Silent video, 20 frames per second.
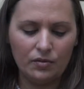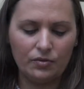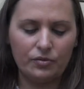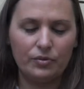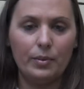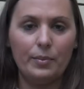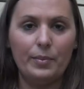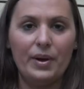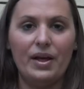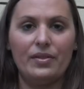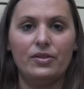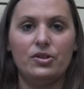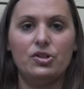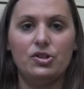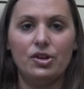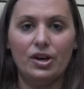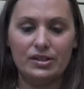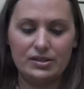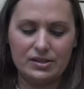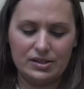From about the
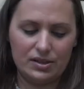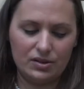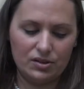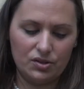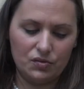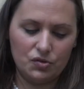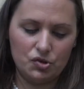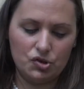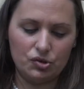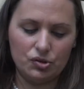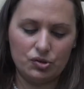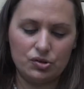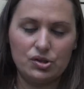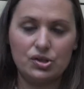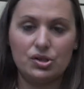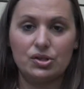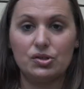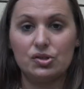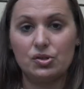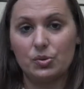19th of June
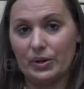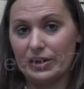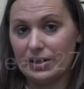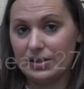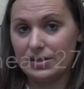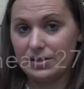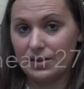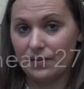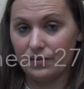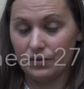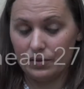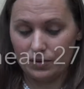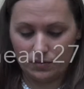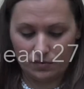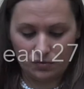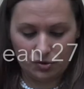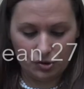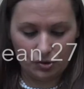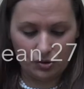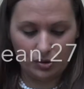to the 27th
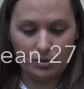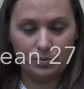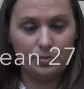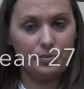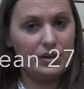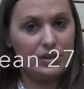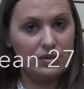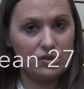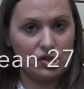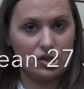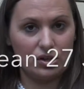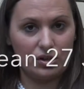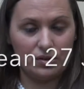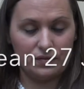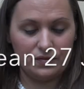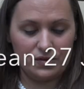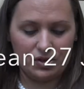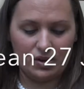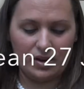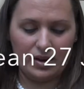of June, big chunk
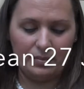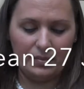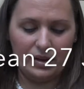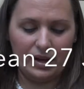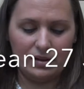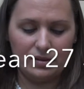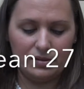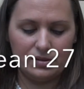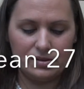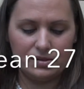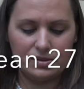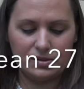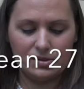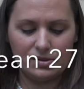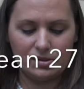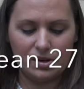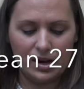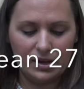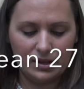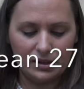of time there, that's
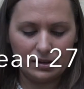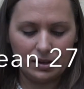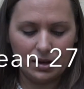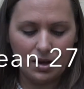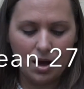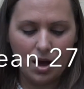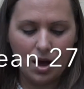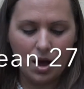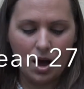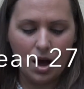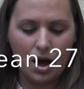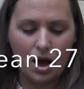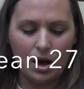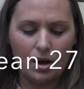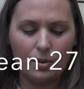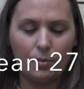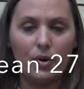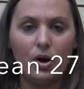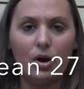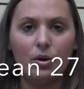exciting.
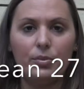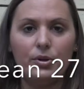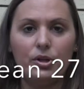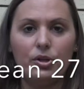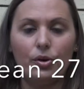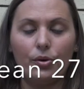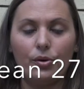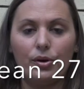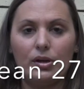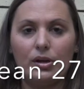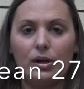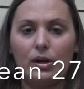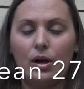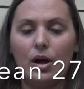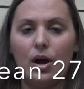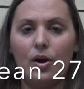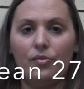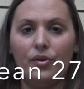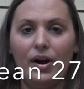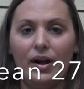I'll be
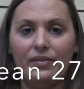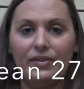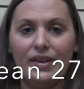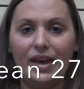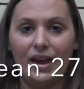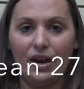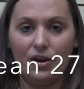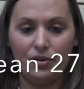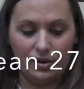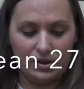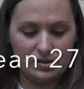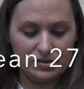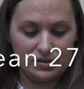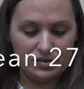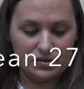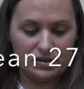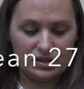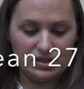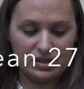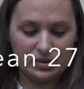going around the areas
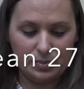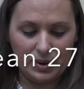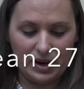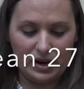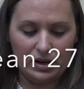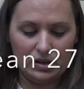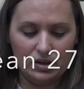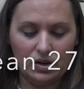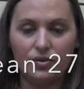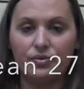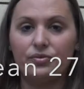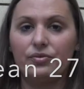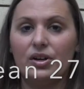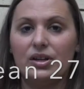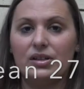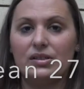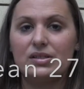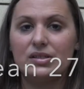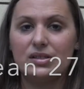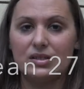of Spain,
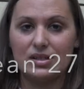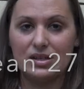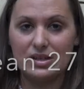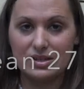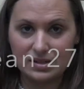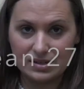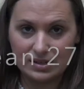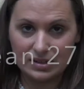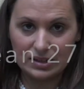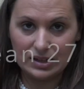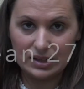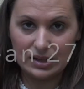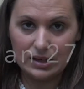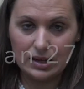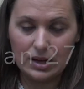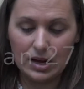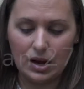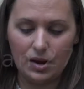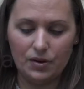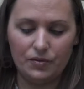France and
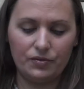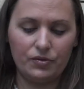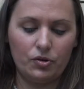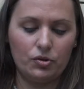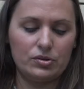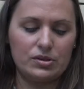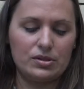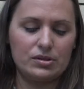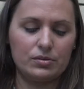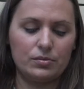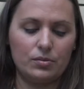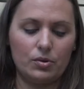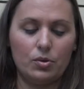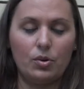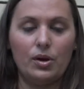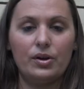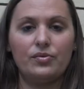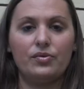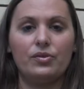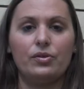Italy. I've got
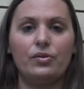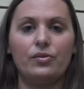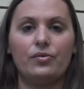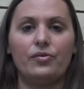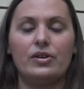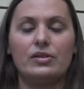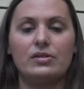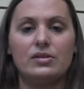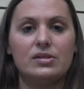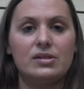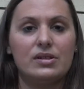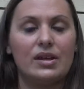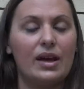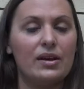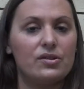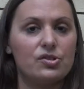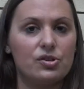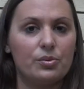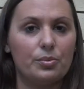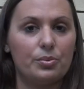quite a few friends to
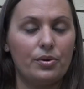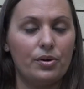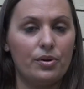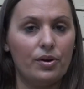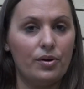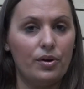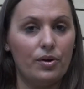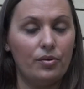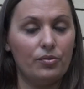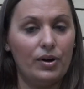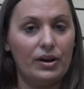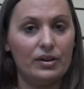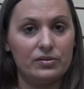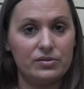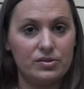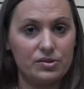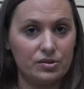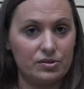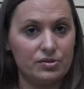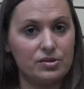catch up
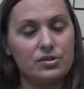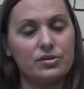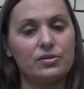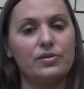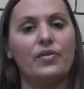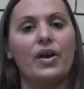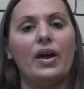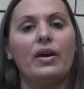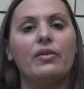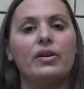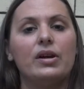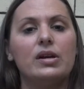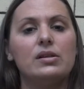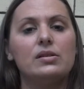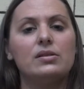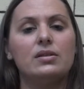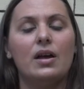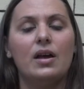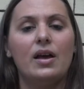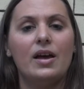around those sort of
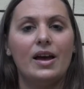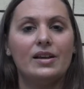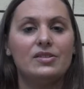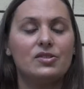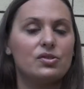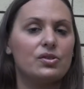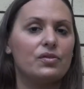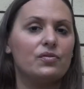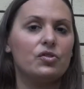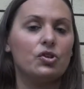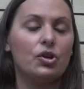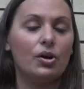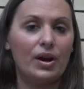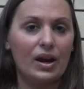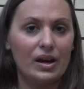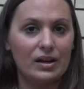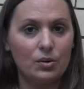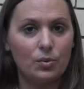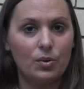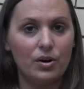areas, and so if you know
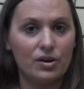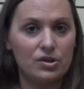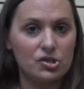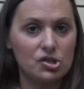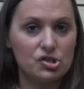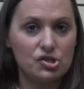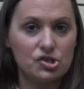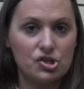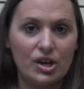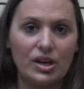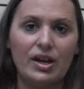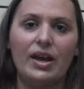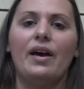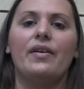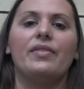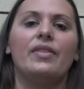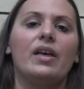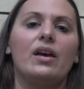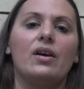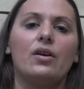anywhere I should check
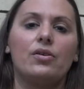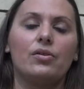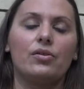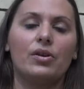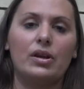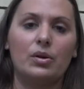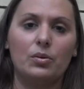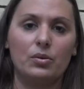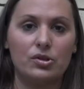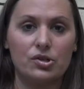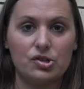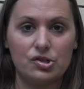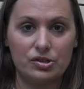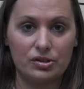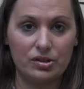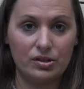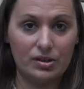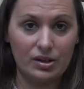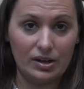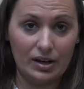out there or anyone I
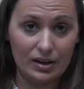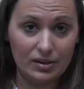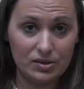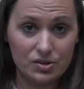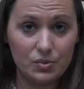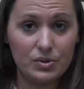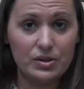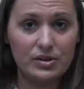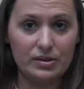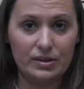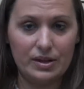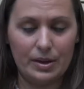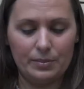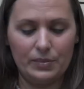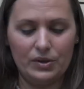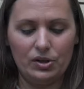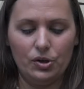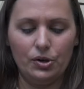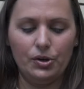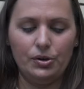should connect with,
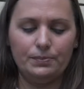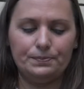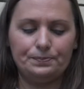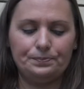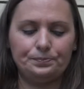let me know.